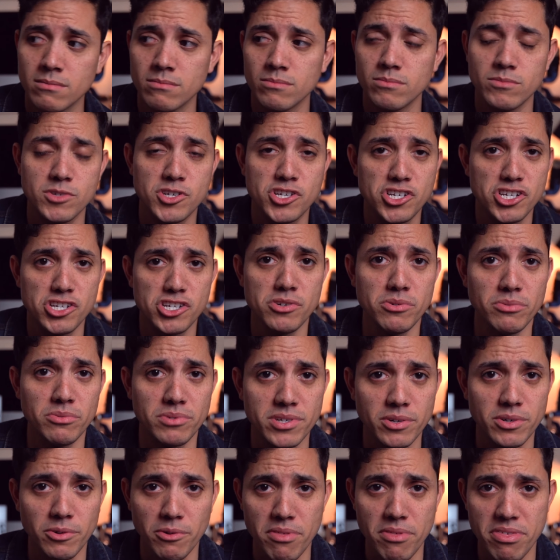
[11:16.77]

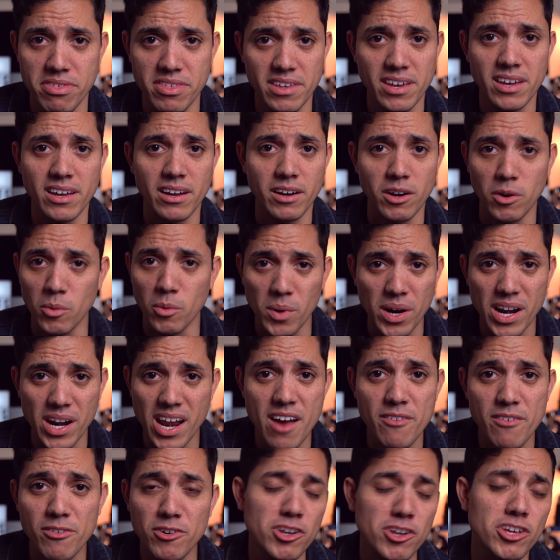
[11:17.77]
shoot or thing or
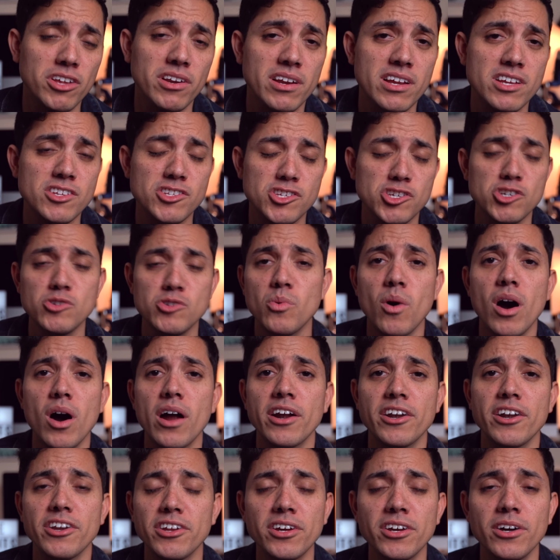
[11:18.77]
whatever it is you want
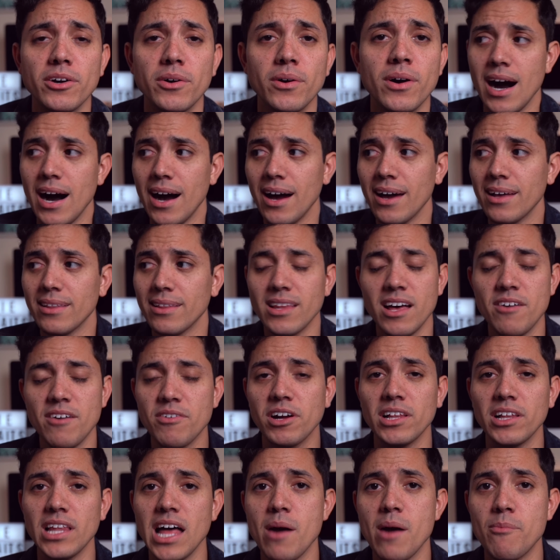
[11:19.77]
to do. I love
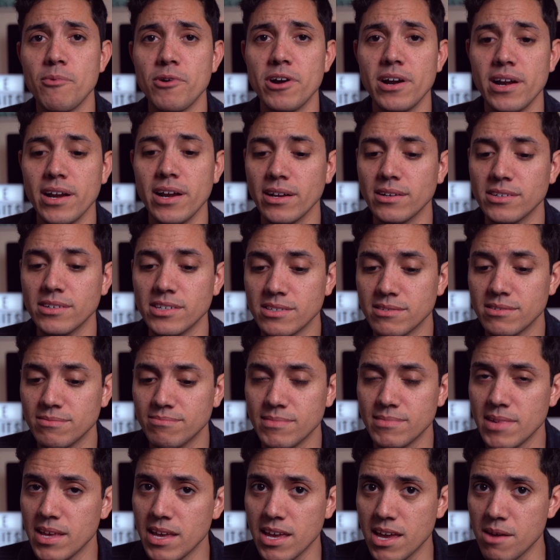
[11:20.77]
collaborating, just
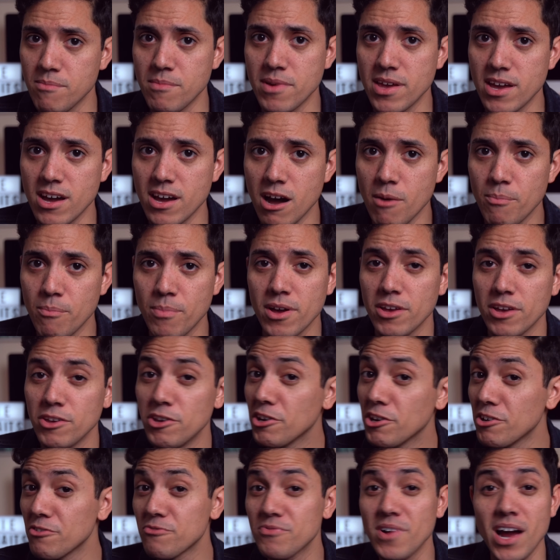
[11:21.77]
hit me up. You
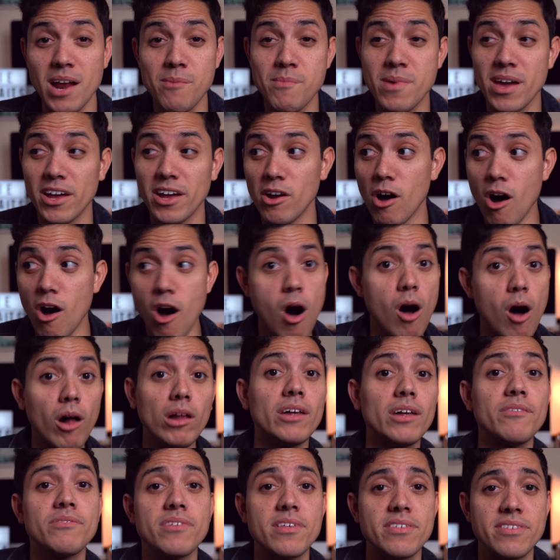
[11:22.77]
can find me on
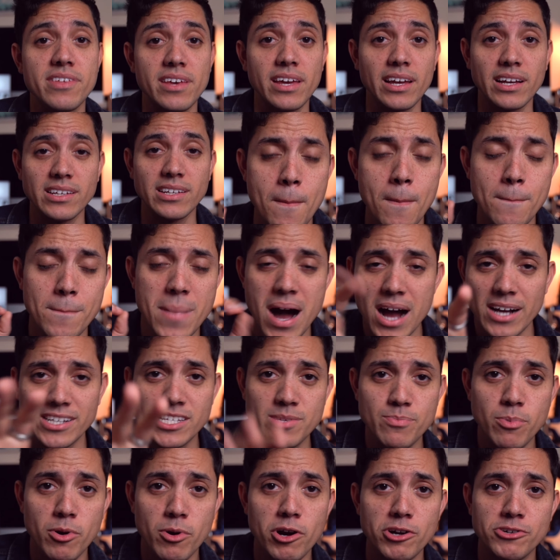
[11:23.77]
all of the things.
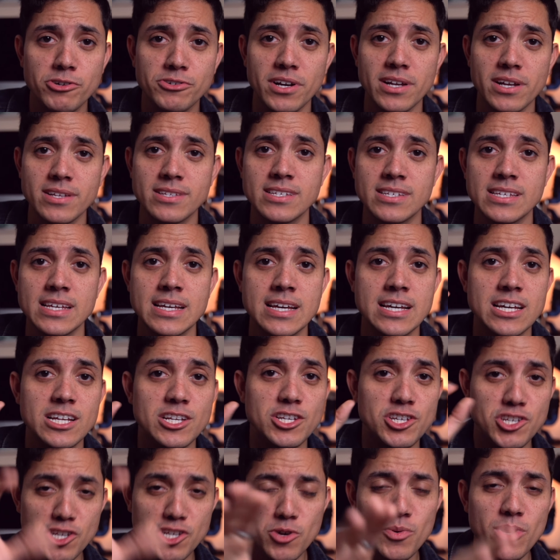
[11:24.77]

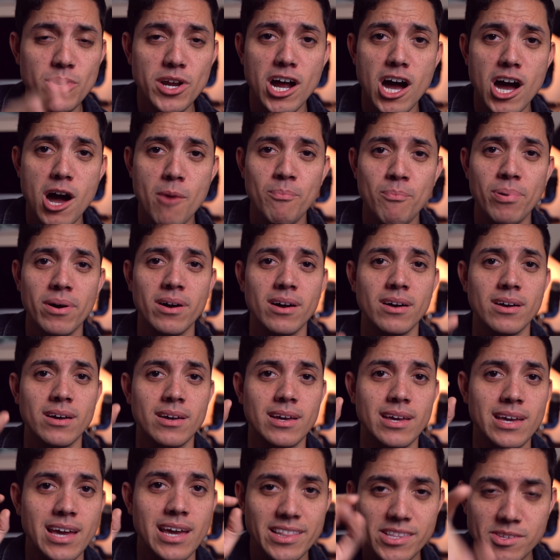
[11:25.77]
MoxiePortraits, do it up,
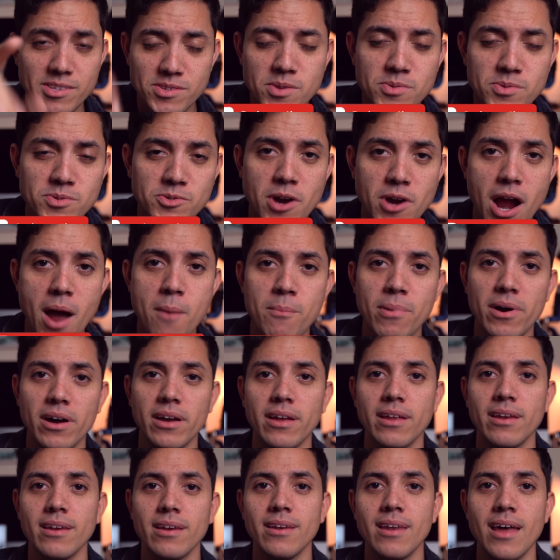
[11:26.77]
hit the subscribe
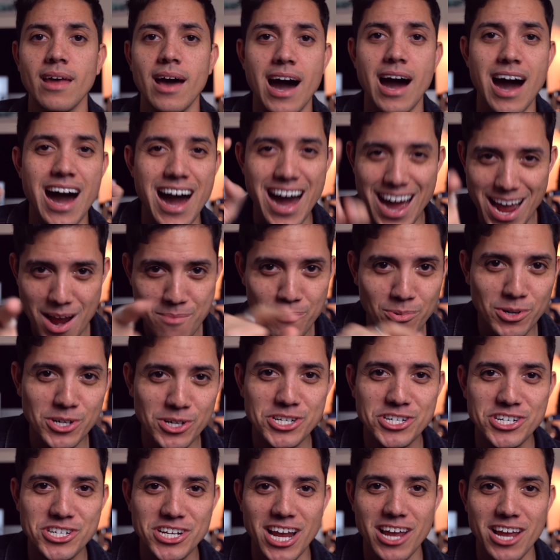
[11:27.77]
button. I
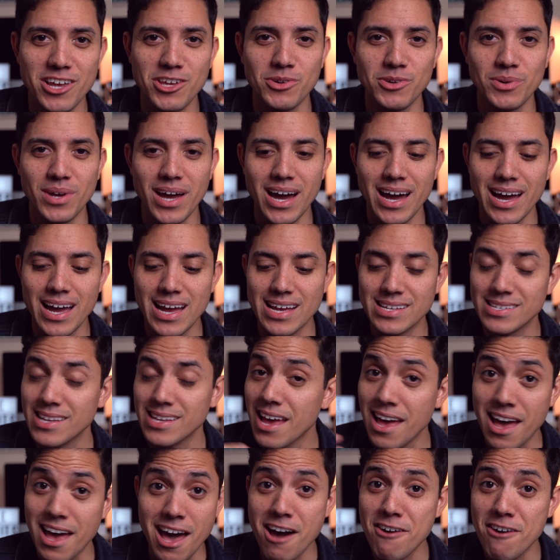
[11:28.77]
appreciate you guys.
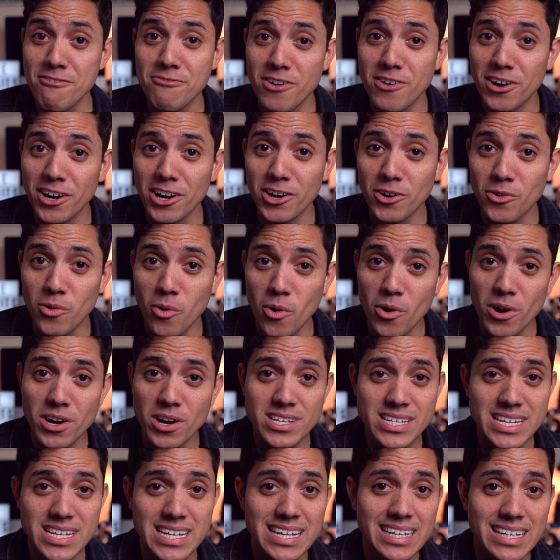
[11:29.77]
Have fun in
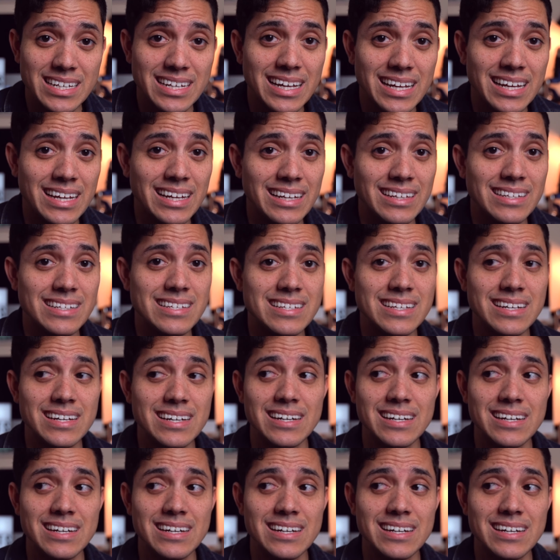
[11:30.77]
quarantine, and